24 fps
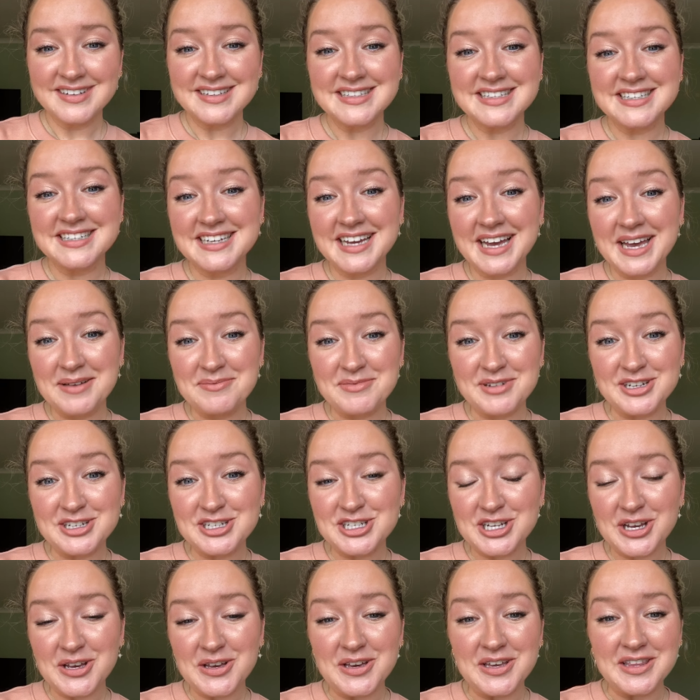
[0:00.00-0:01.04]
Today I'm going to
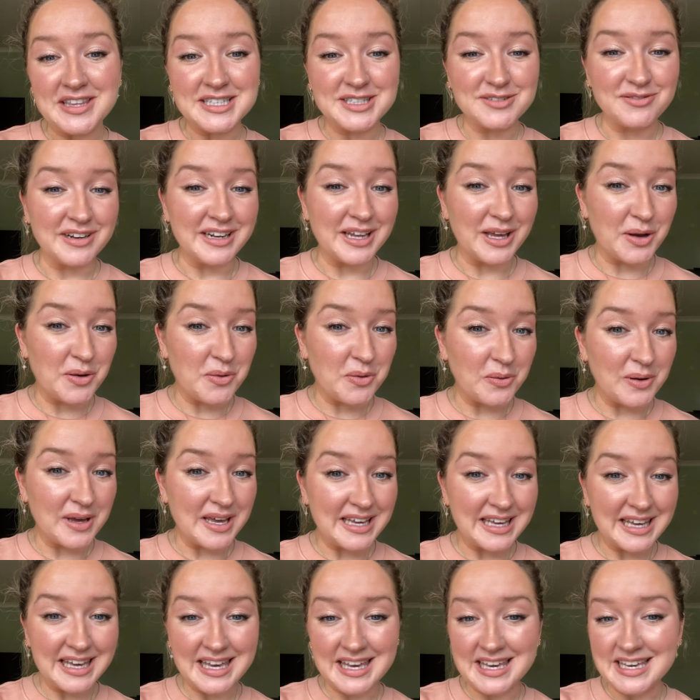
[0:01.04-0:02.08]
show you this really
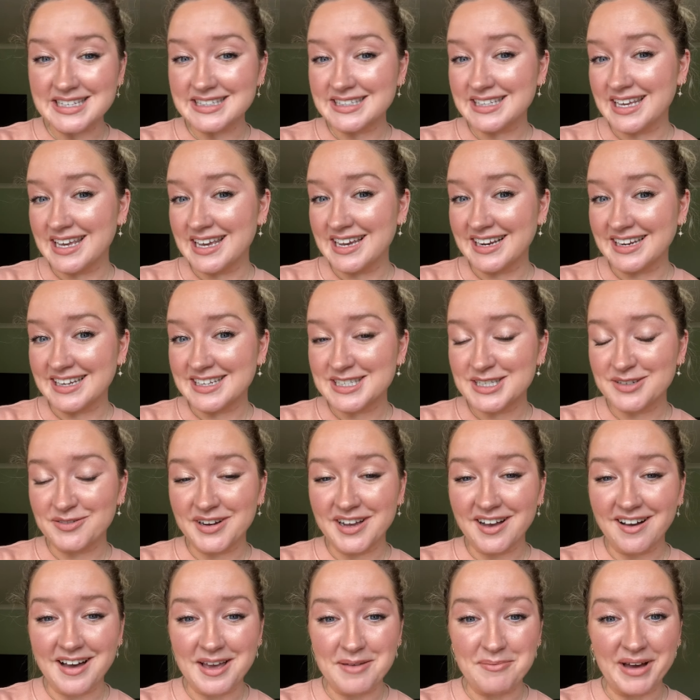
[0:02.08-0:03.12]
quick, easy, glittery
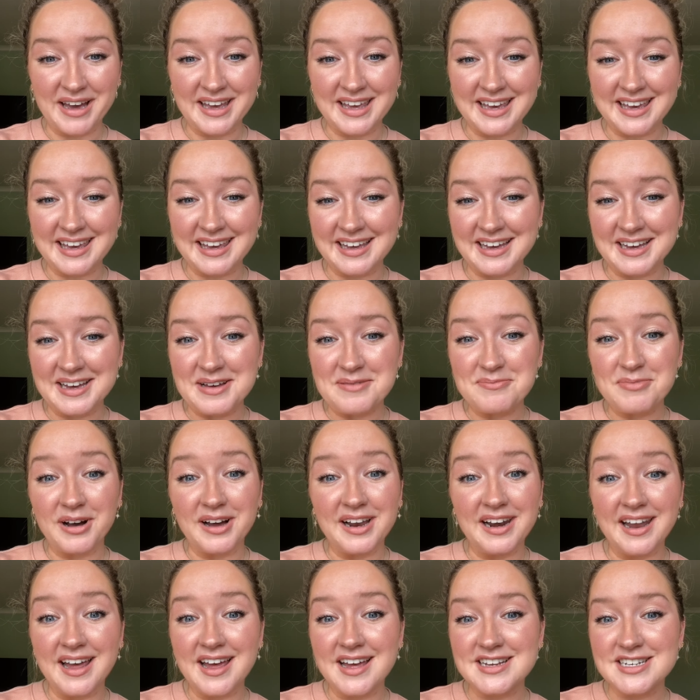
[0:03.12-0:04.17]
eye makeup. I
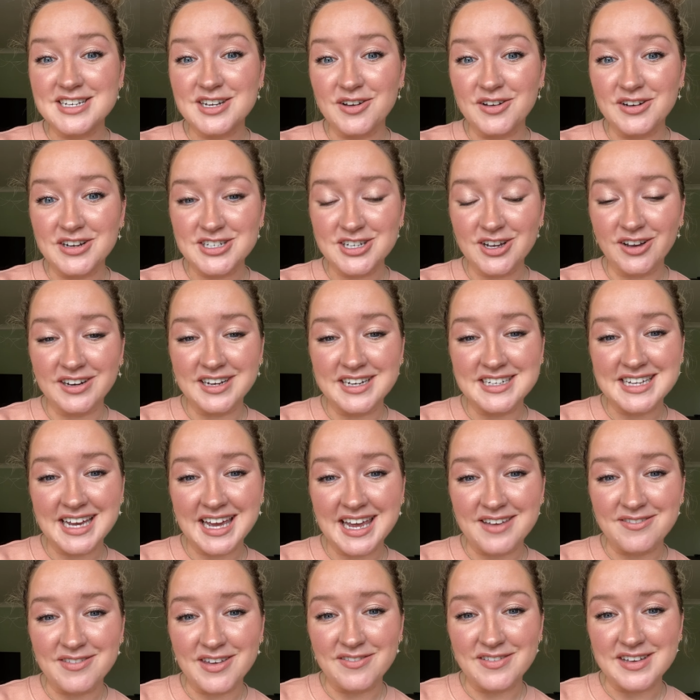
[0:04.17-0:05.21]
learned it on a Donny
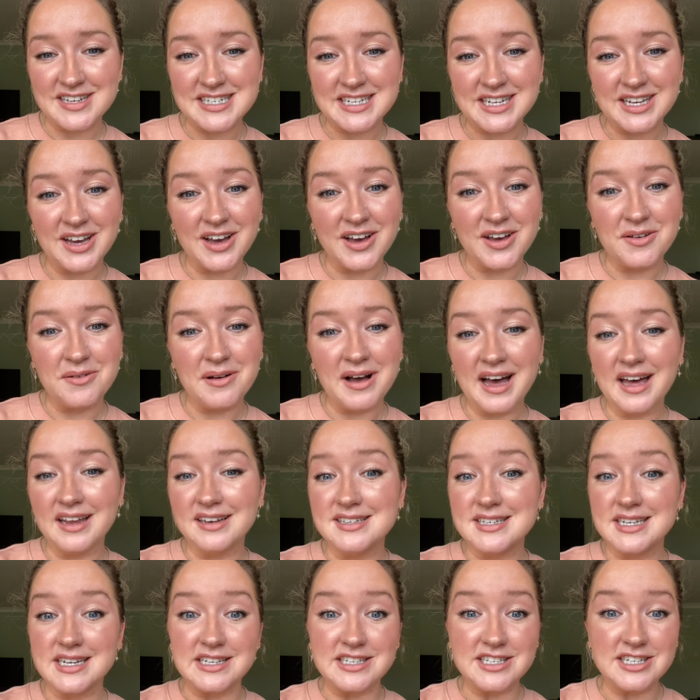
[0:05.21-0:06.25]
Davy video
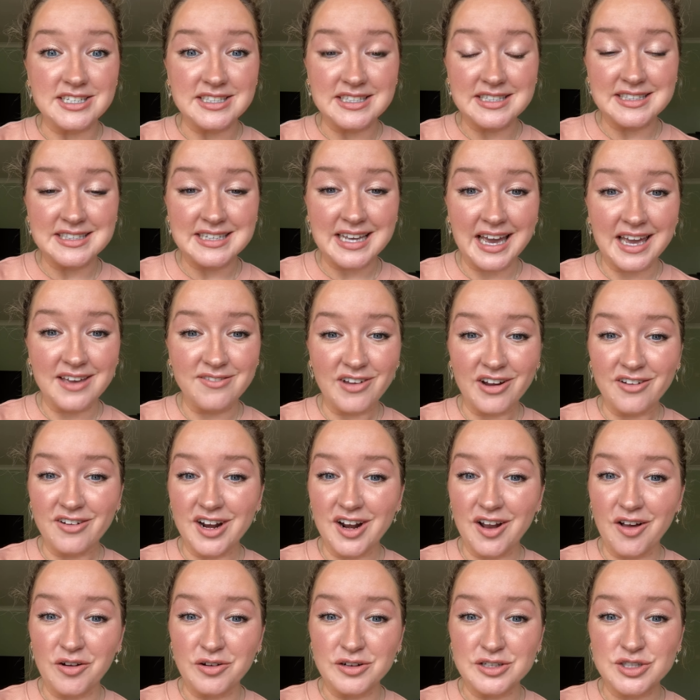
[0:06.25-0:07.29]
and it doesn't take very
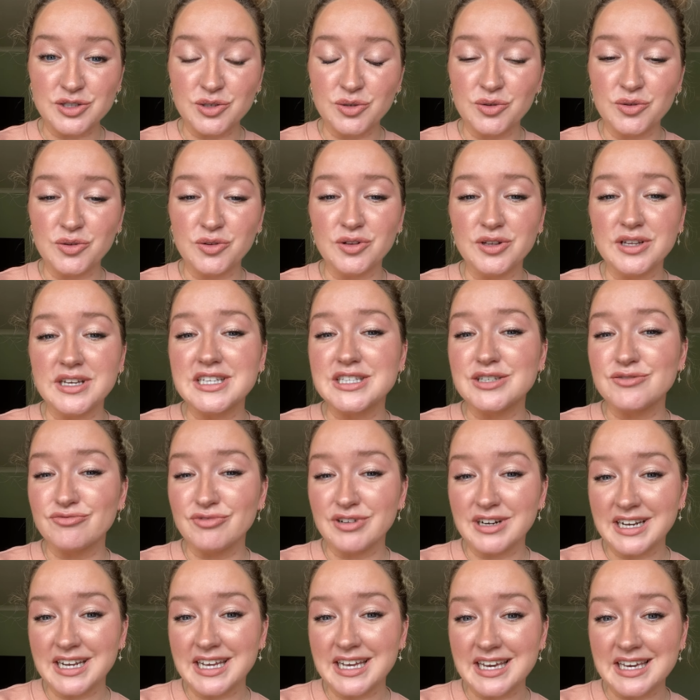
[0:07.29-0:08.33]
long at all. It's
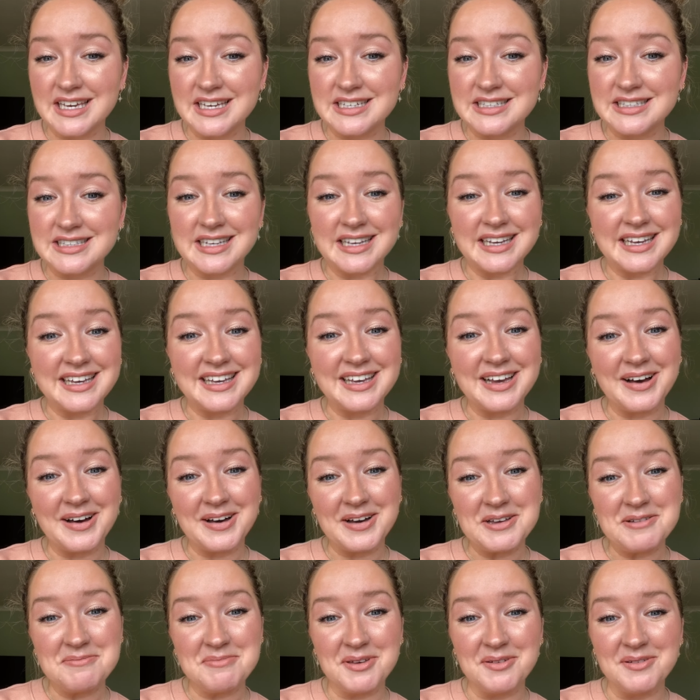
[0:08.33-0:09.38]
really easy. I
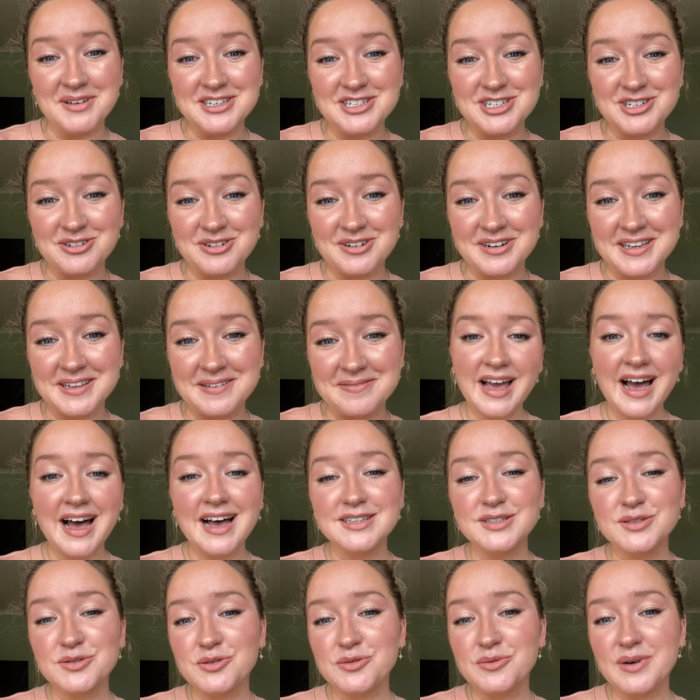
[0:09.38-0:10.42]
hope you enjoy.
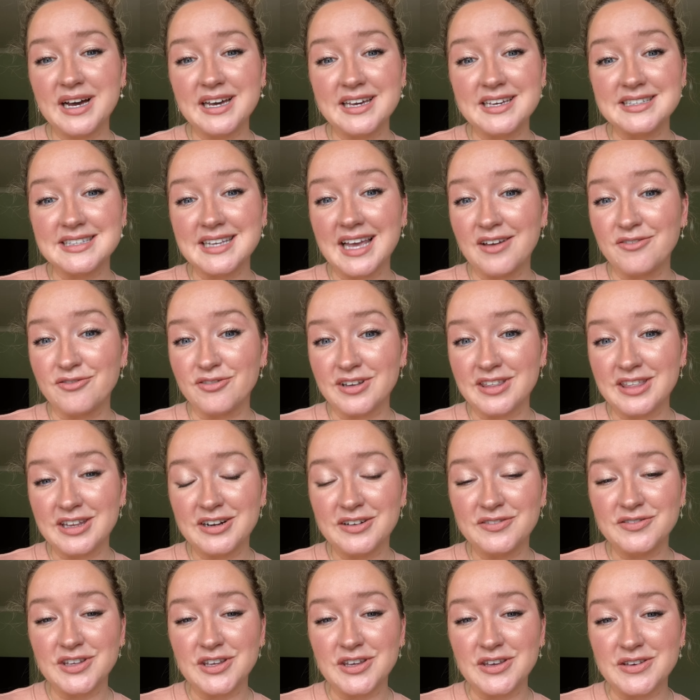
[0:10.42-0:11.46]
As always, everything
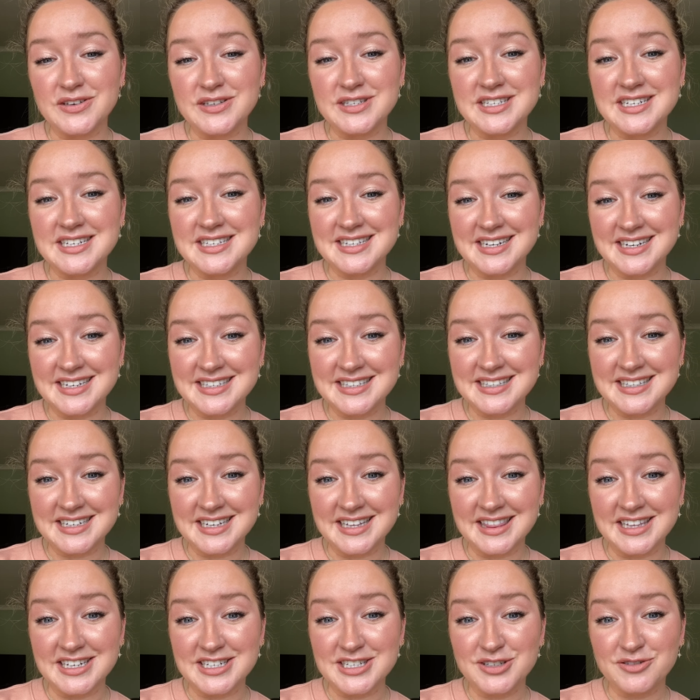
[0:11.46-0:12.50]
I've used is listed
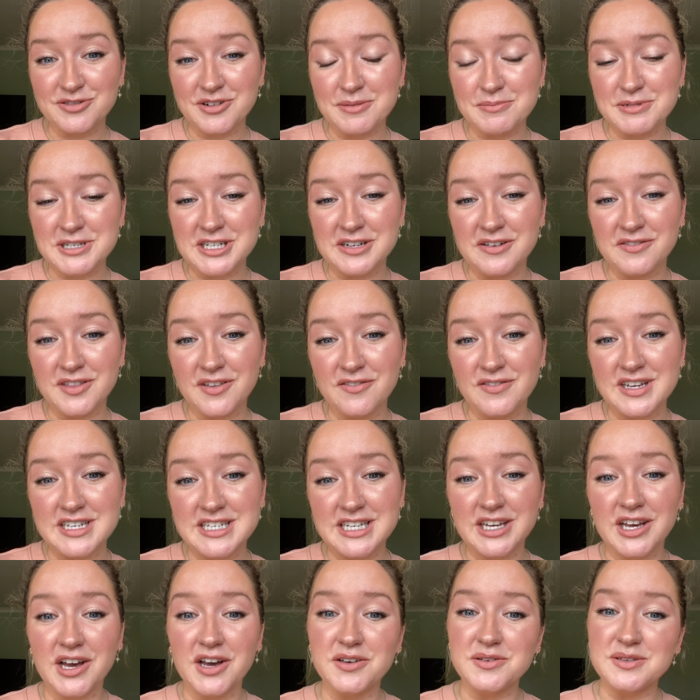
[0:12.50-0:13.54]
in the description of the
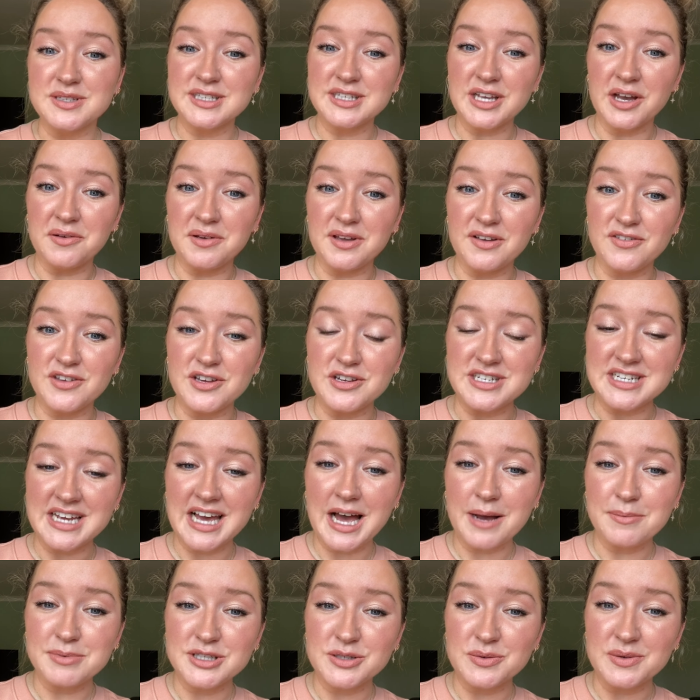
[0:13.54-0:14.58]
video. So if you
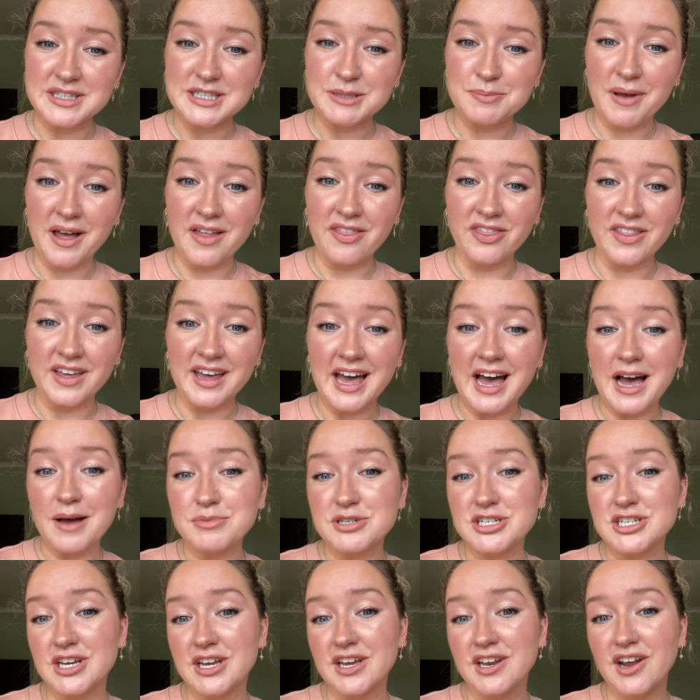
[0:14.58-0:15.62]
tap to expand the
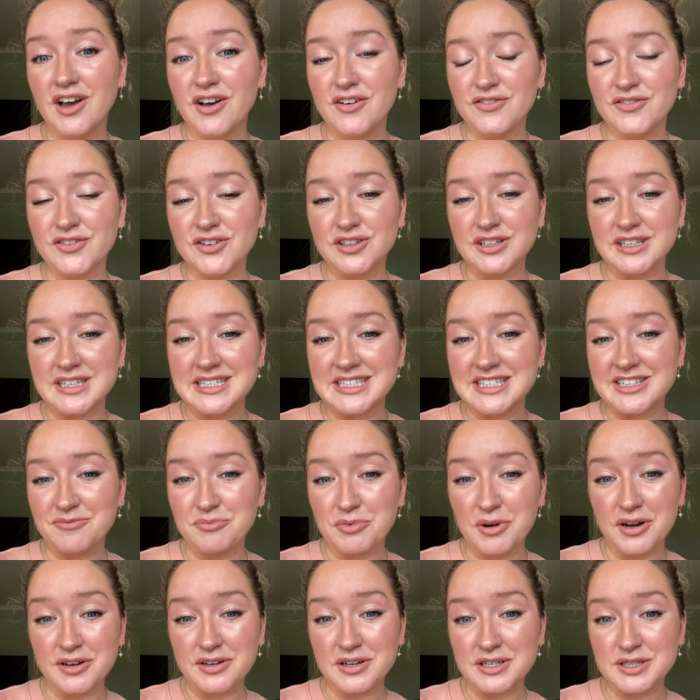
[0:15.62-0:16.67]
caption, a full list of
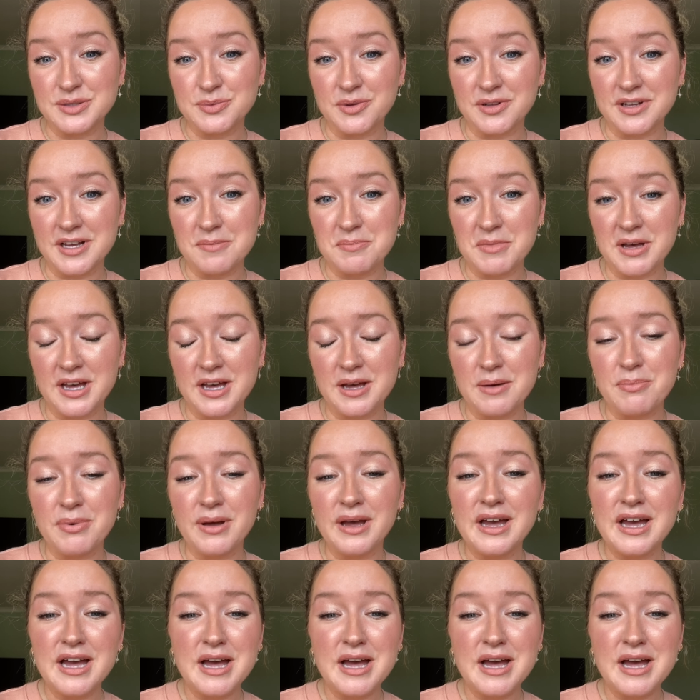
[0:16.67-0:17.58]
products will come up.